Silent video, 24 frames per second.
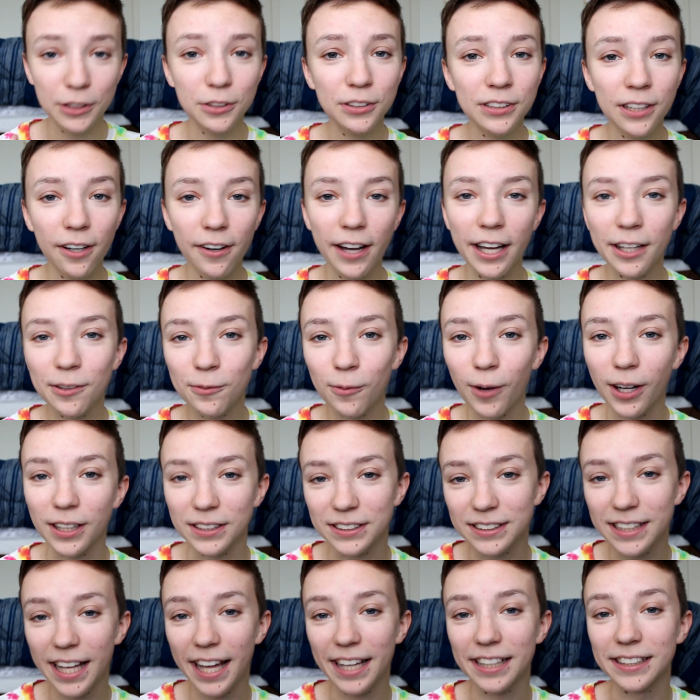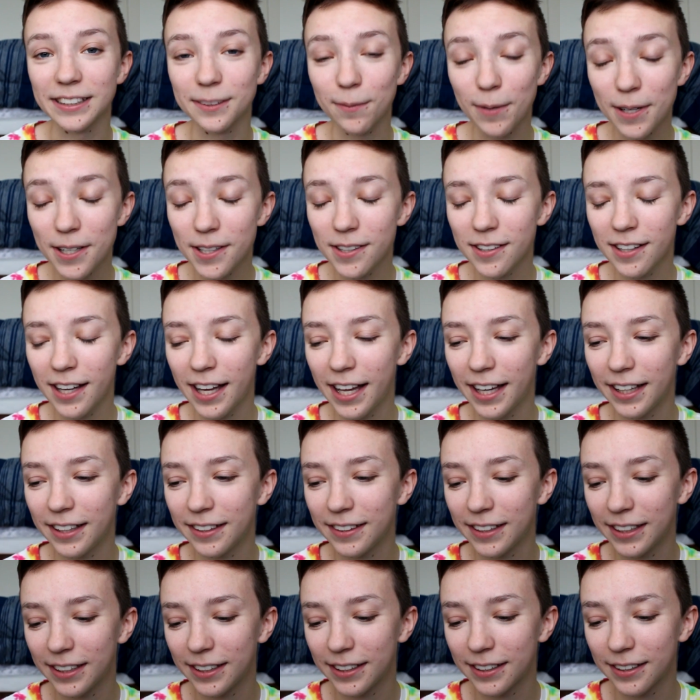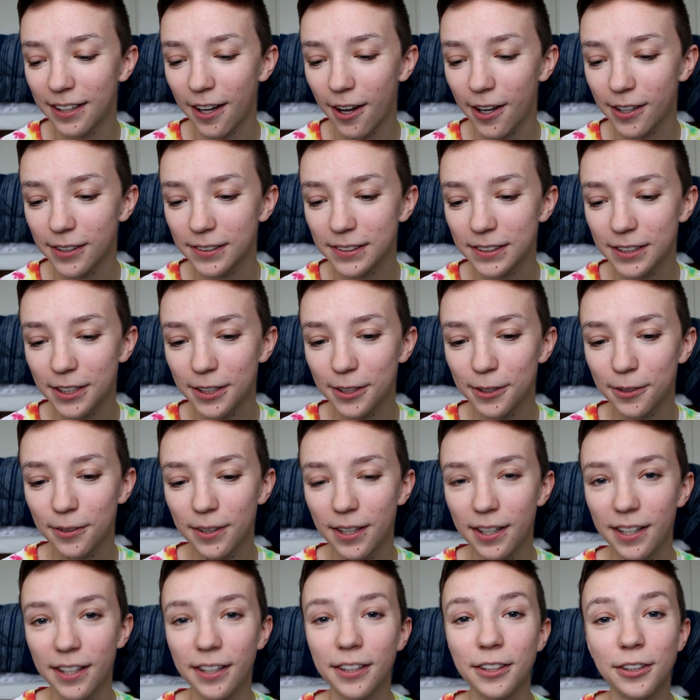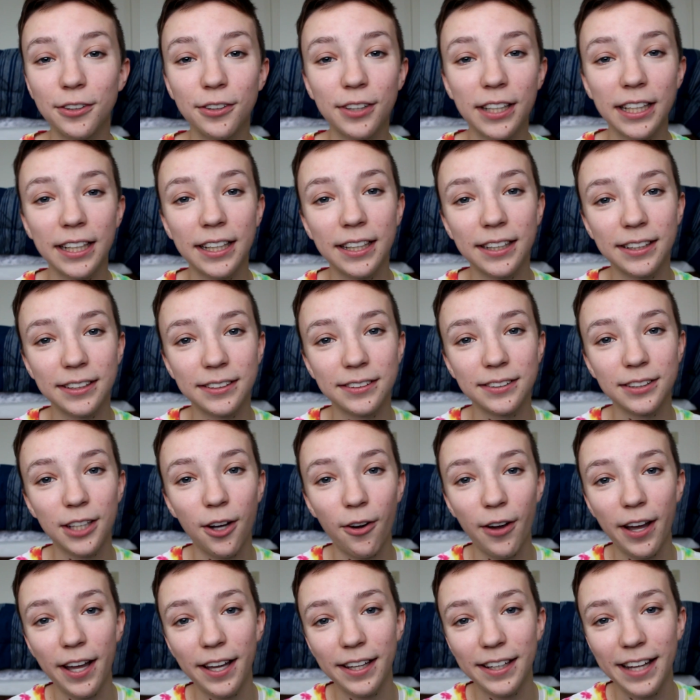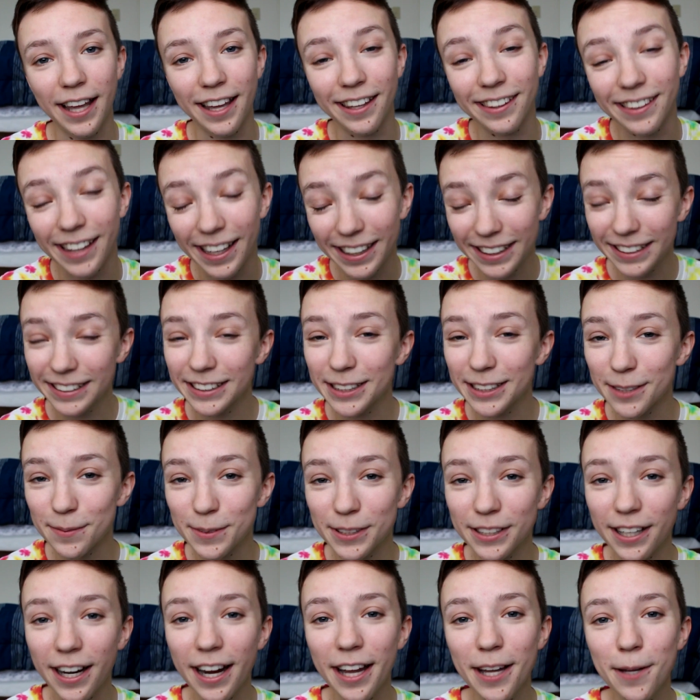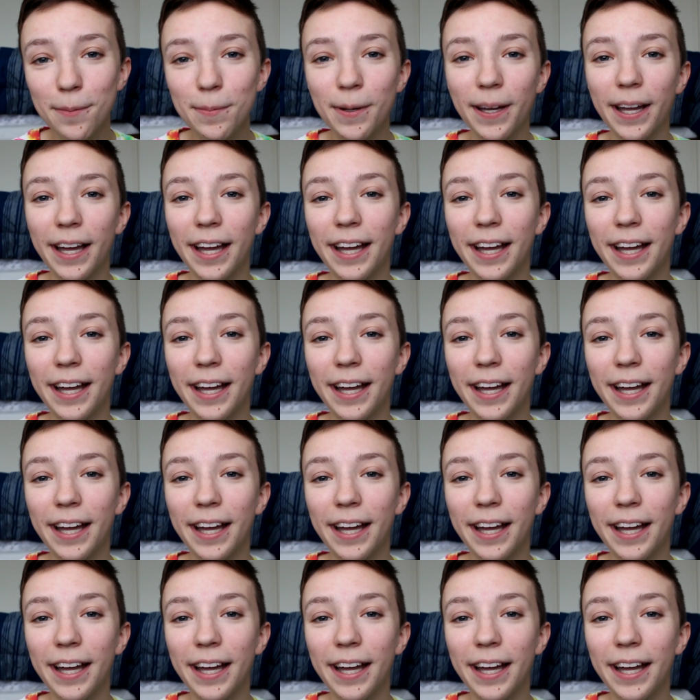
You can go ahead and watch that as well, and then also you can go ahead and like and subscribe.